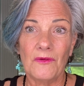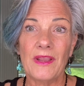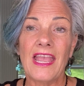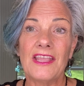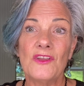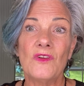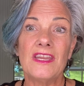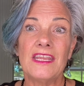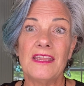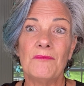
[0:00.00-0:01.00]
We at
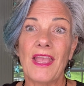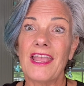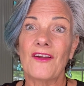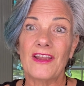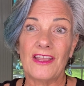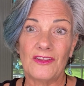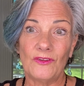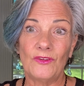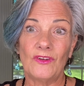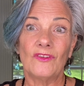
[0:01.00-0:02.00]
Unity Bay Area
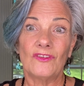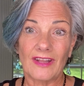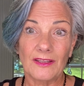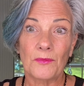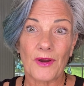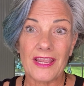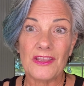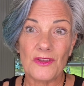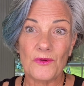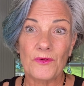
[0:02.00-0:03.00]
Houston celebrate
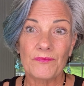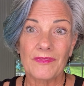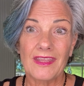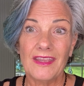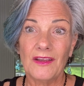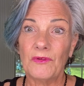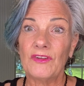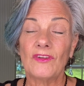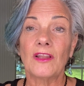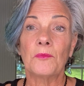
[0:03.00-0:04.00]
you. We
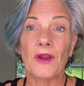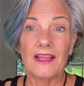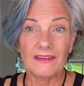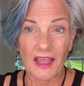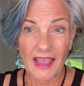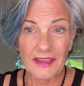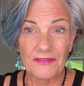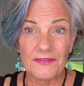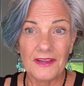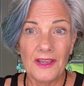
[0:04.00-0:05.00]
celebrate
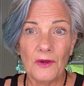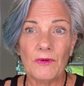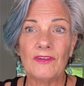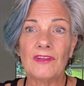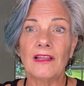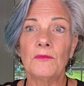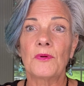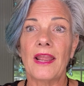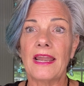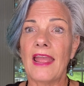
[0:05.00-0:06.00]
life. We
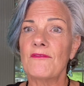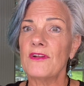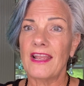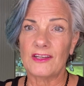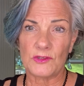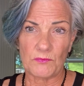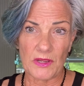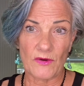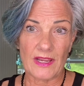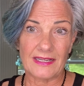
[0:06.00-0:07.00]
celebrate every
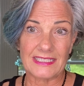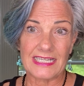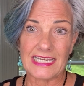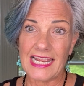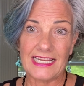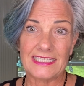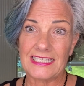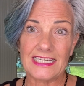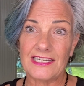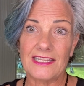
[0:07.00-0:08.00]
experience that takes
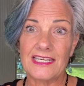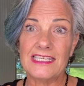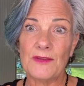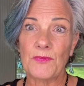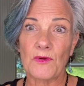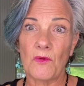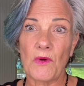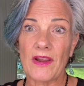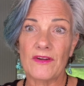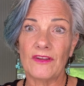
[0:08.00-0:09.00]
us into the deeper
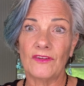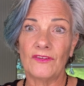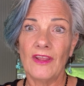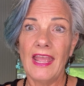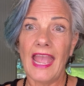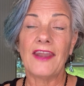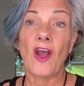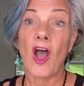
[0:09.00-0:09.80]
awareness and